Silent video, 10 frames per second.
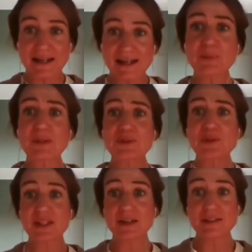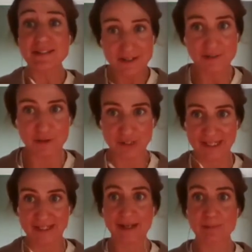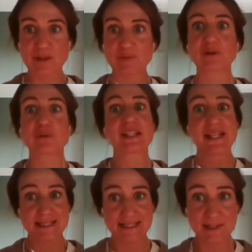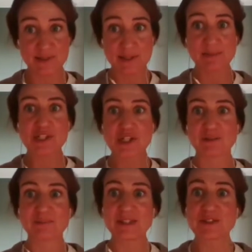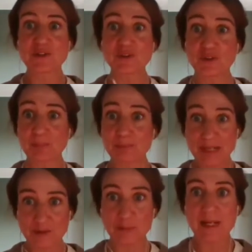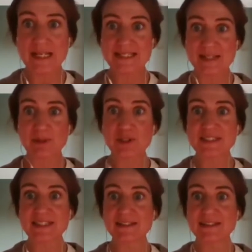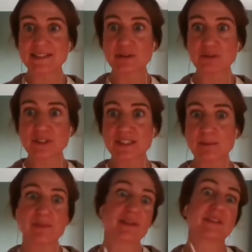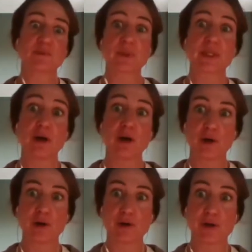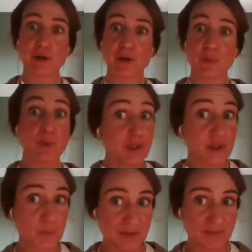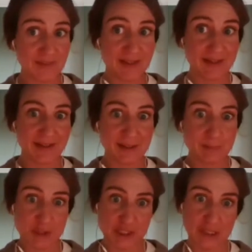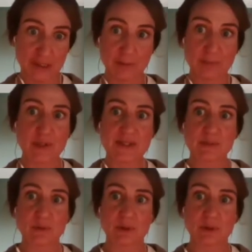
I will talk generally about the greenhouse gas emission, but not on bioplastic, because that is not something that we are working with in particular, because